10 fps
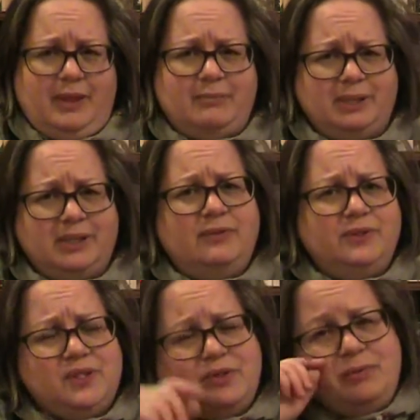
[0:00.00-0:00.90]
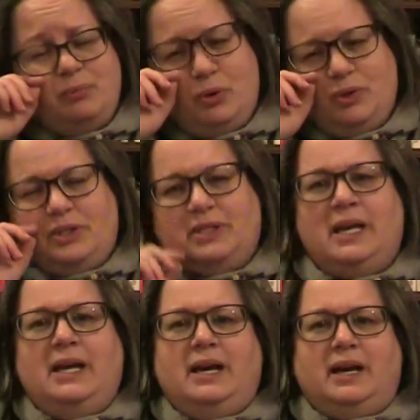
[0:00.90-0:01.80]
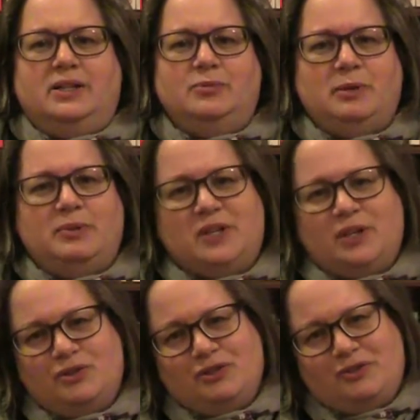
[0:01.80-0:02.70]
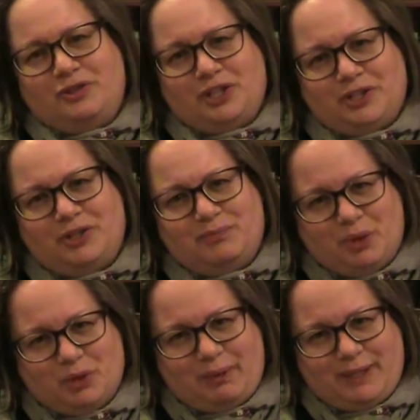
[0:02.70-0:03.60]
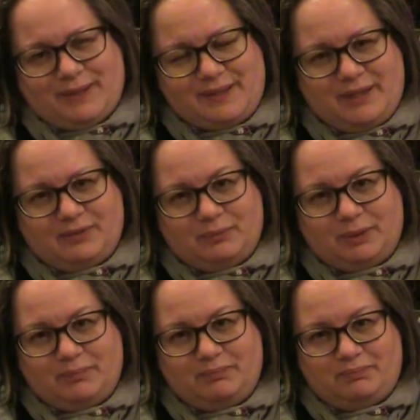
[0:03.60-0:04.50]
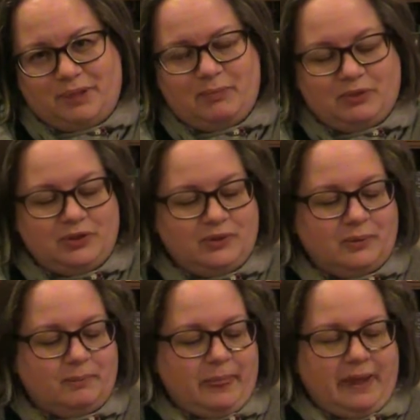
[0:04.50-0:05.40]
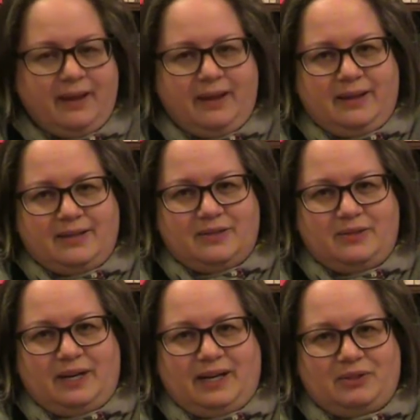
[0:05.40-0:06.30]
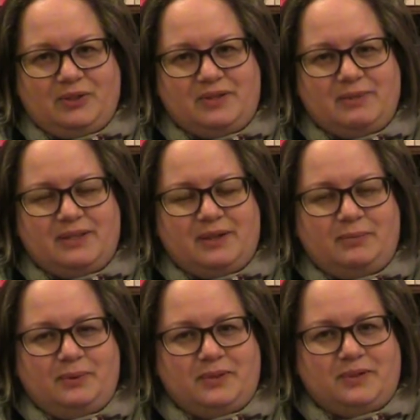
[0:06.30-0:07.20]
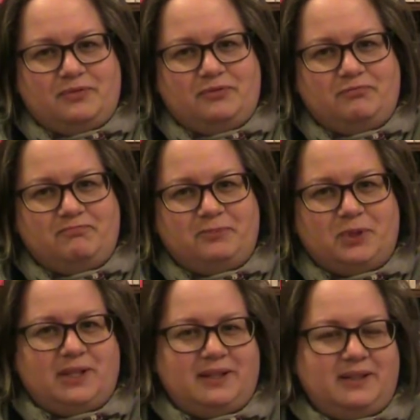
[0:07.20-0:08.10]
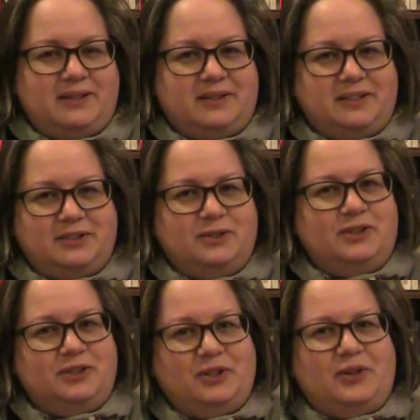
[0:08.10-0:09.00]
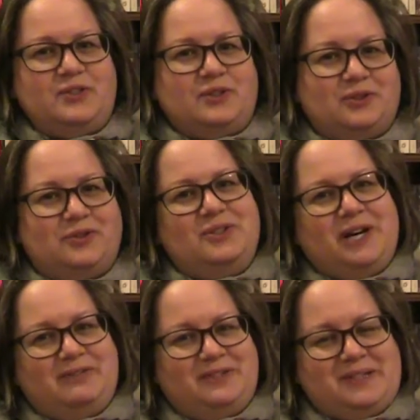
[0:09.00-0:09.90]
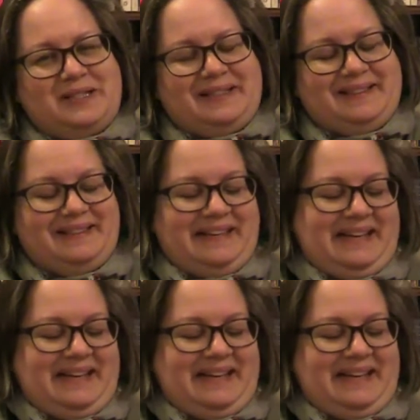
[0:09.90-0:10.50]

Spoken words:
But covers are important. I know people say you shouldn't judge a book by its cover, but people do. So I've got some examples of what I think are good and not so good covers here.